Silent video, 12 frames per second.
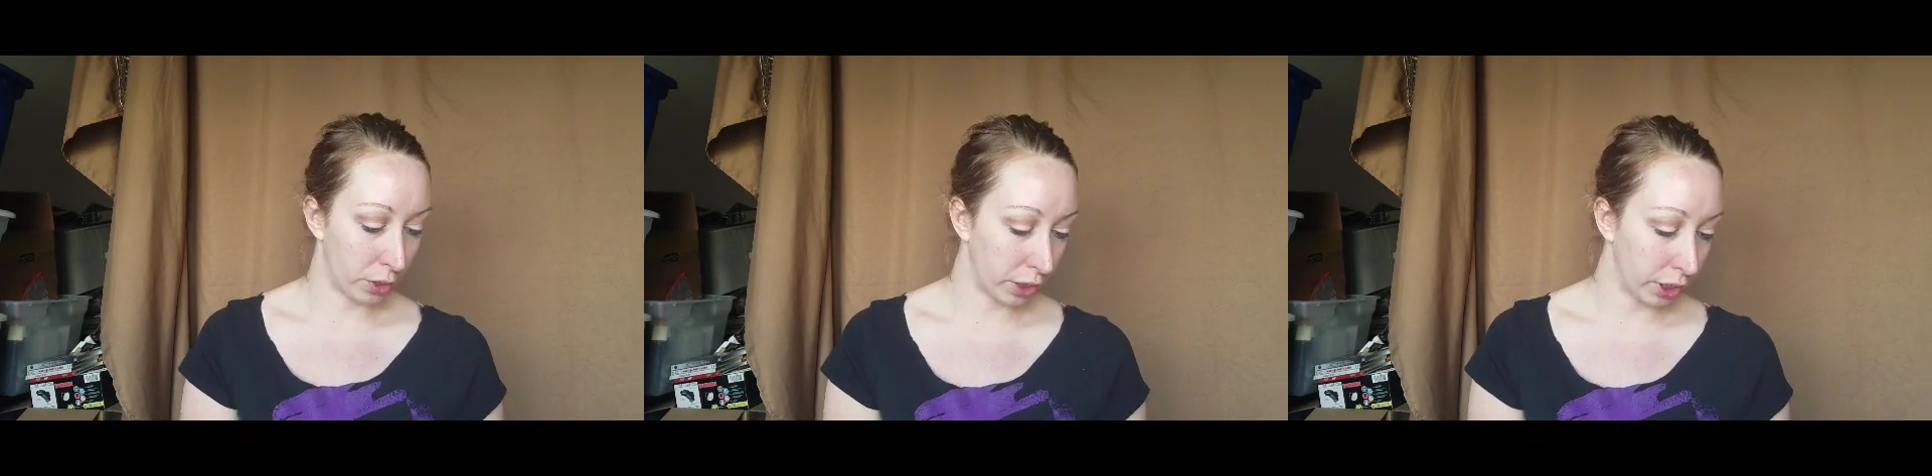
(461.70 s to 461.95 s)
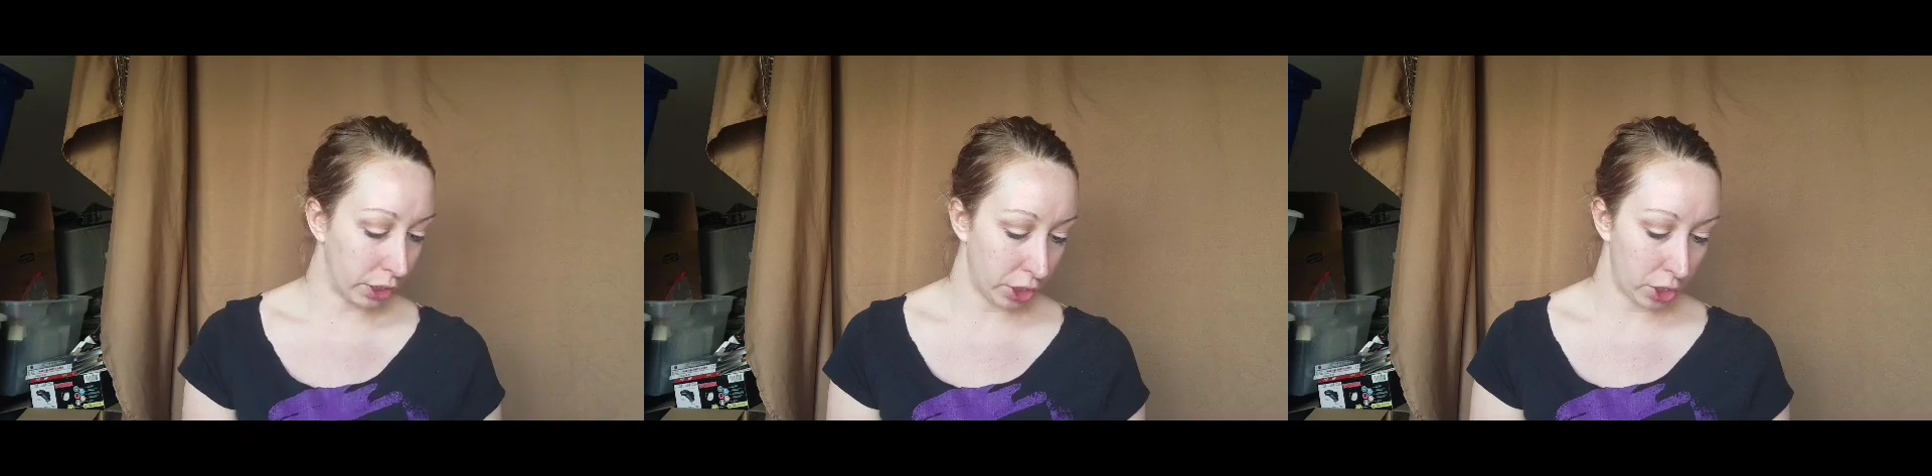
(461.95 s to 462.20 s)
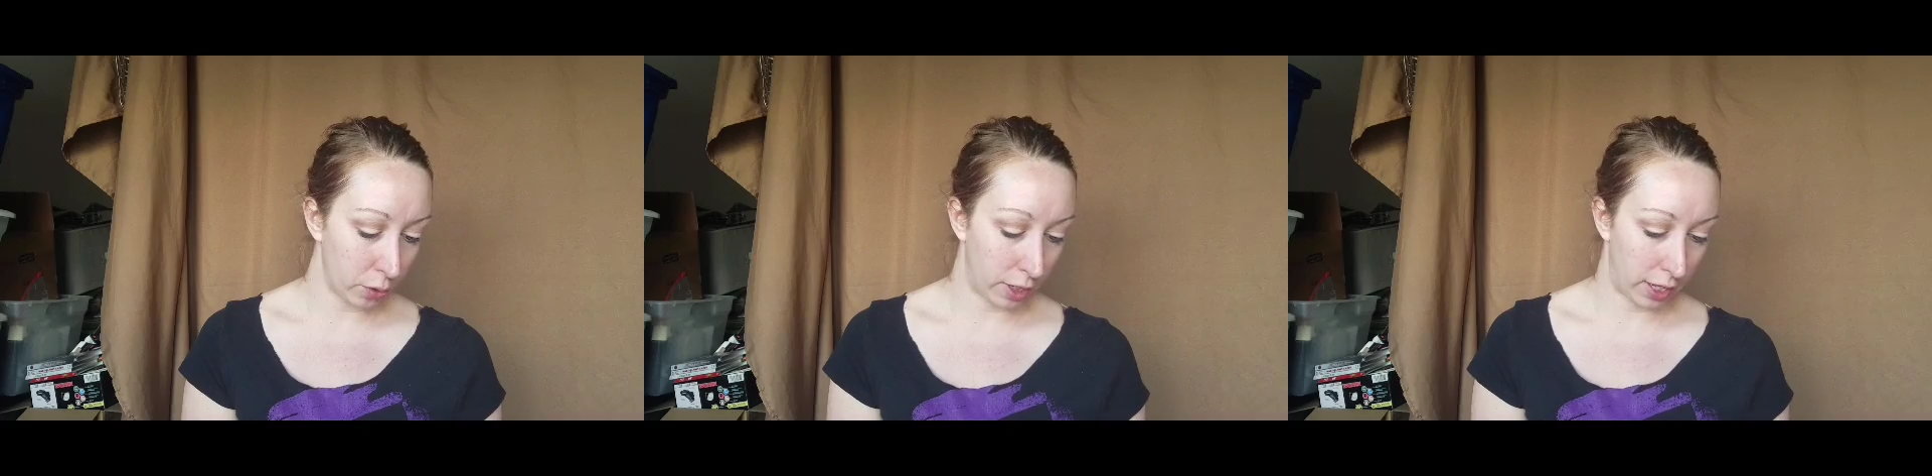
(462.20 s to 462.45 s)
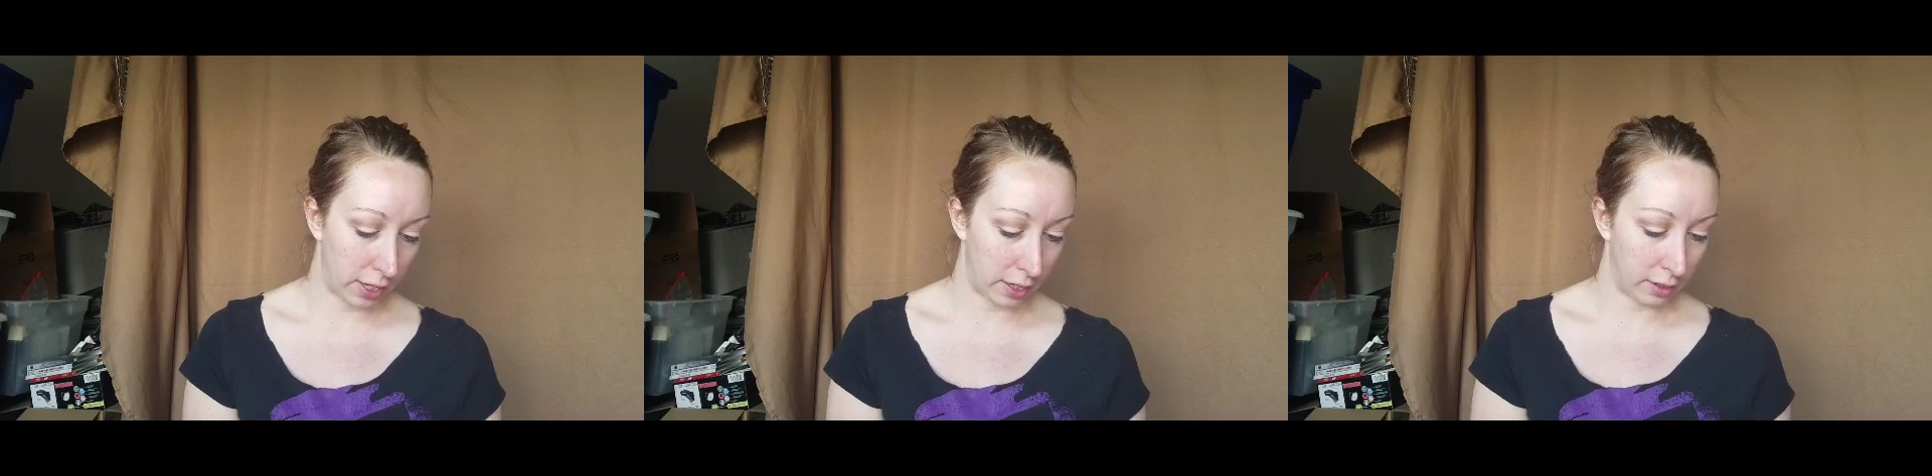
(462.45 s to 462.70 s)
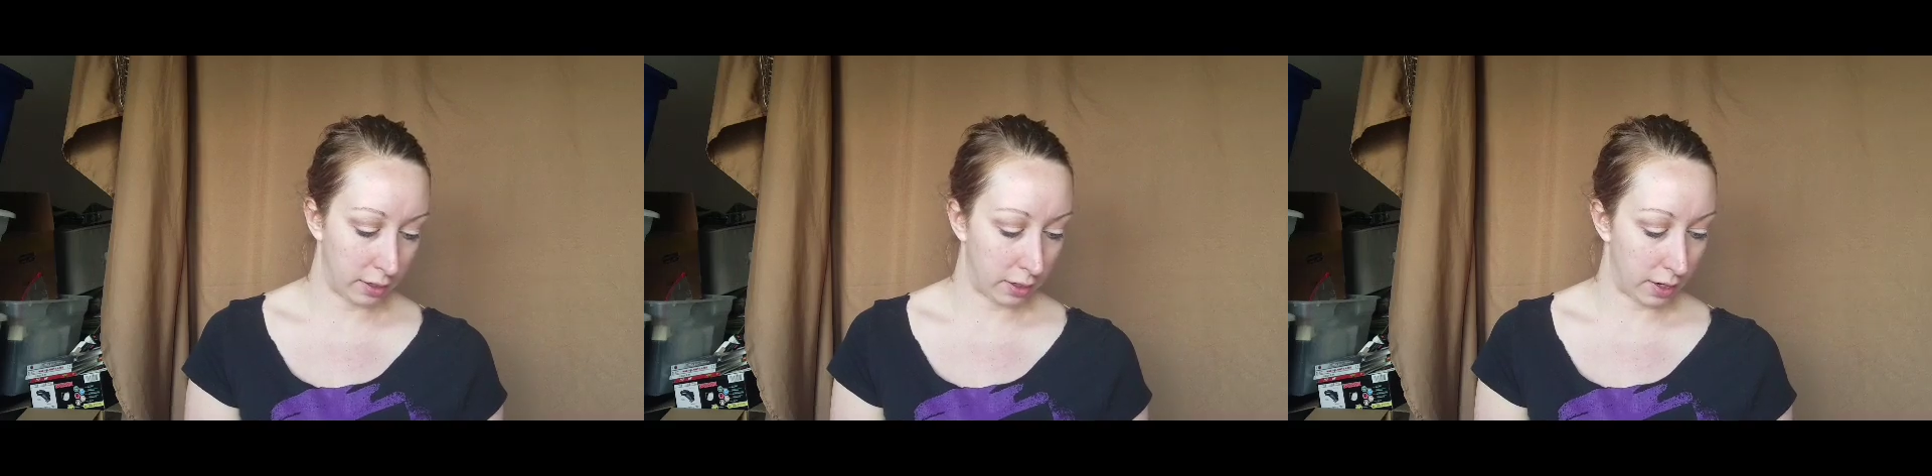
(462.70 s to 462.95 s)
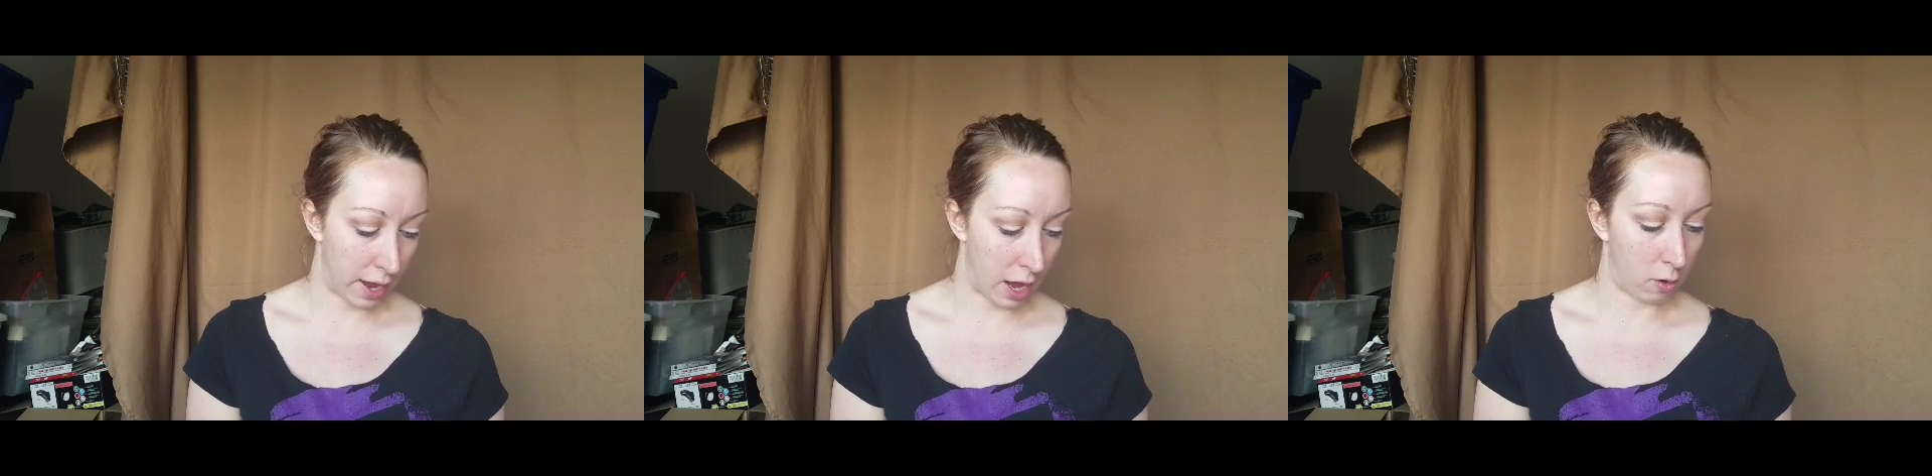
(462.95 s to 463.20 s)
We're going to go
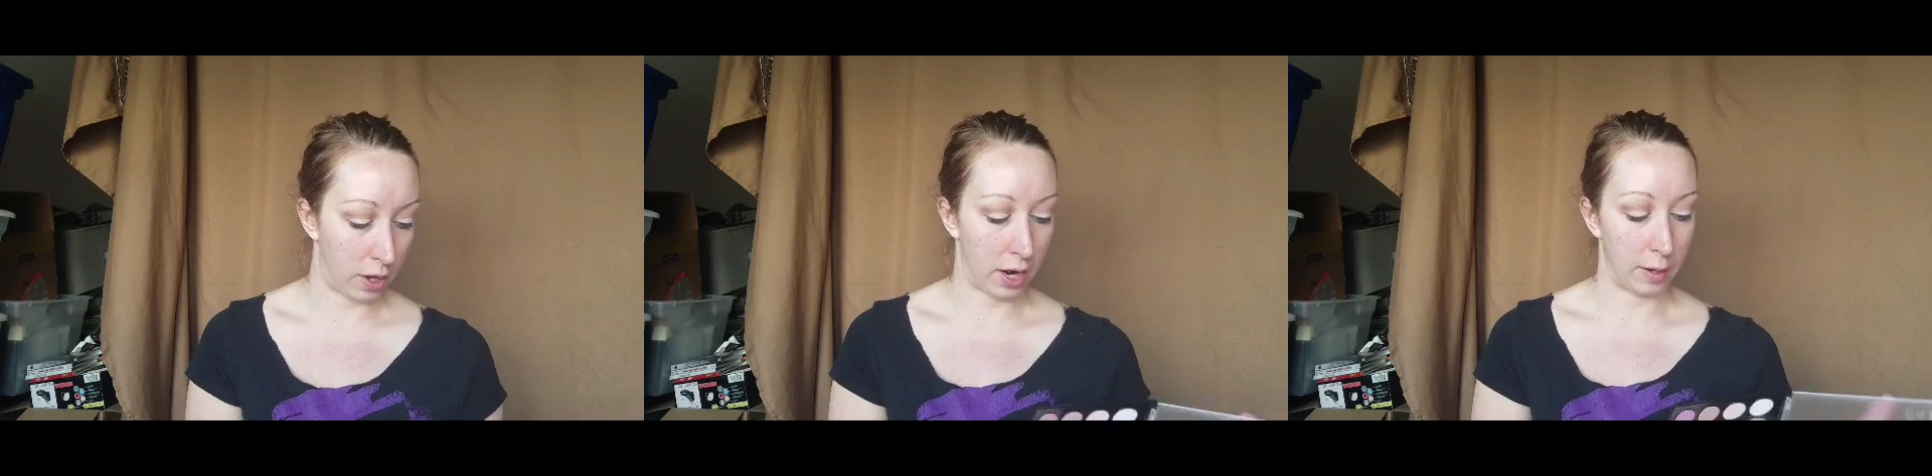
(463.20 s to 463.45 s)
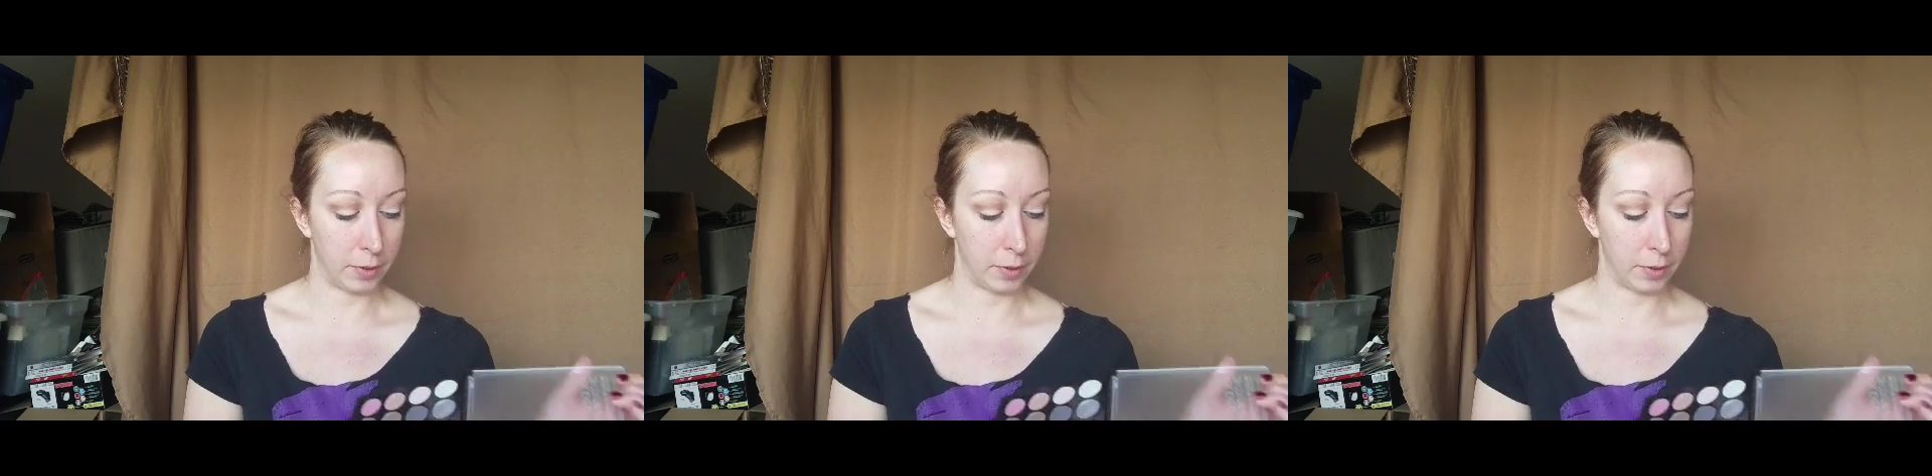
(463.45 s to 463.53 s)
in now,